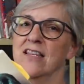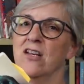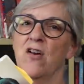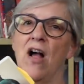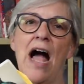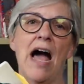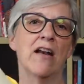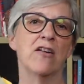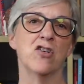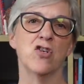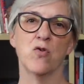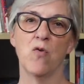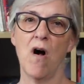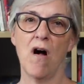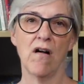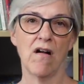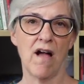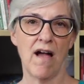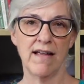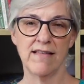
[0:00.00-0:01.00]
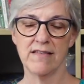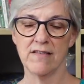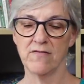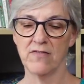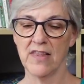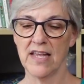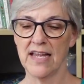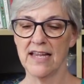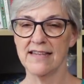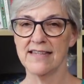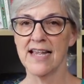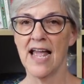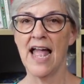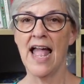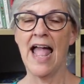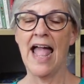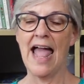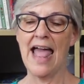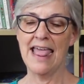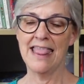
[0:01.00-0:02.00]
you know, how to do all kinds of things.
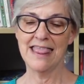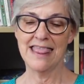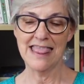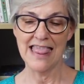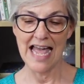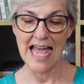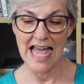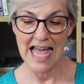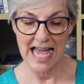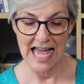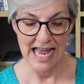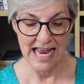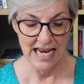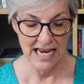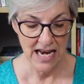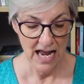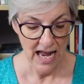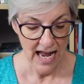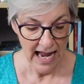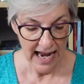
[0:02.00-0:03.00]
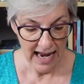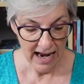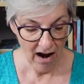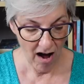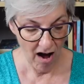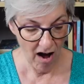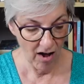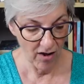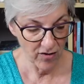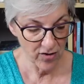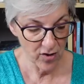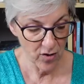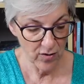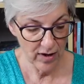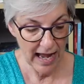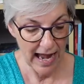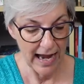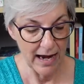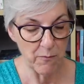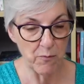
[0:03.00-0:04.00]
And then it also
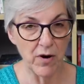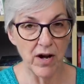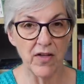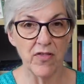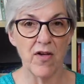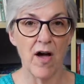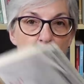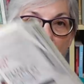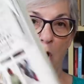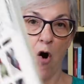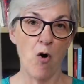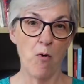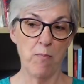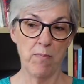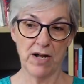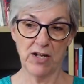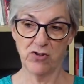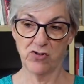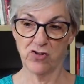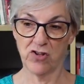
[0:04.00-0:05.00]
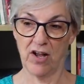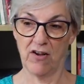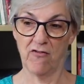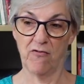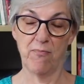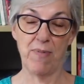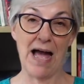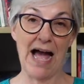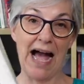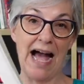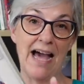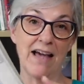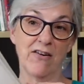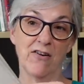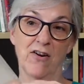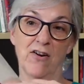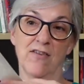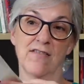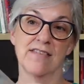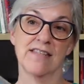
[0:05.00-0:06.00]
came with a whole bunch of
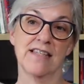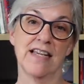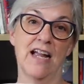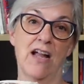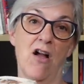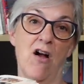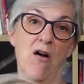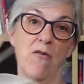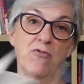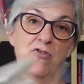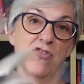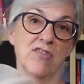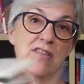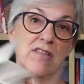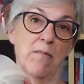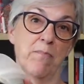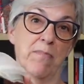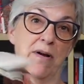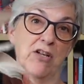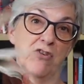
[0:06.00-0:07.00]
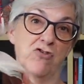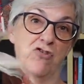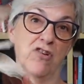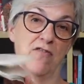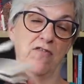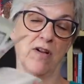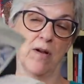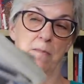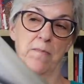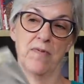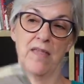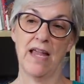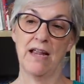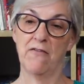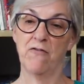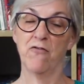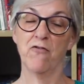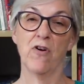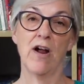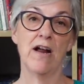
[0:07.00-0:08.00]
patterns, like of just a bunch of them,
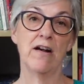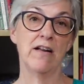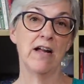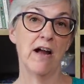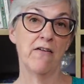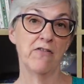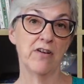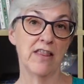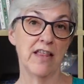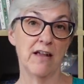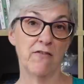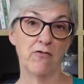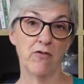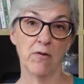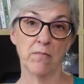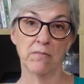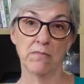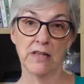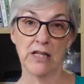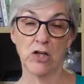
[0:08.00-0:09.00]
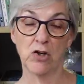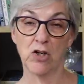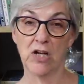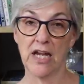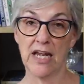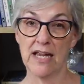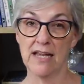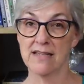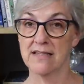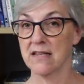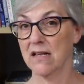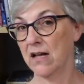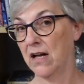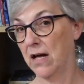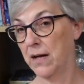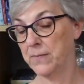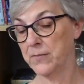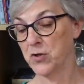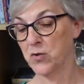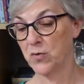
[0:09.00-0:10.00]
like for everything from little kids
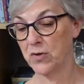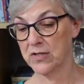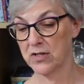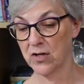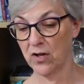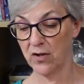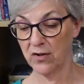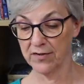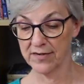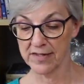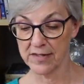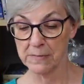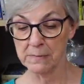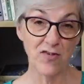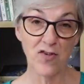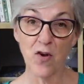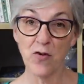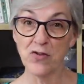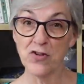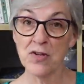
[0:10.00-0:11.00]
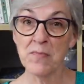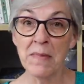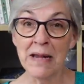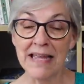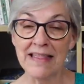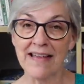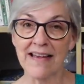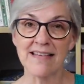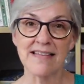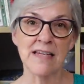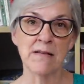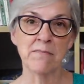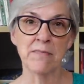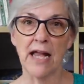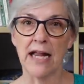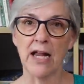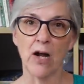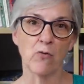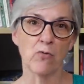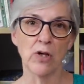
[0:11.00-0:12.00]
to adults. So to me, that seemed
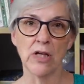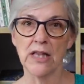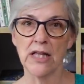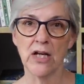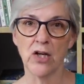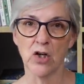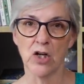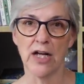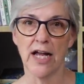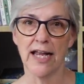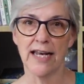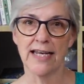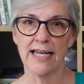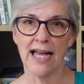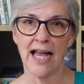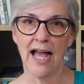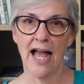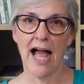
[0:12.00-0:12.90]
like a really good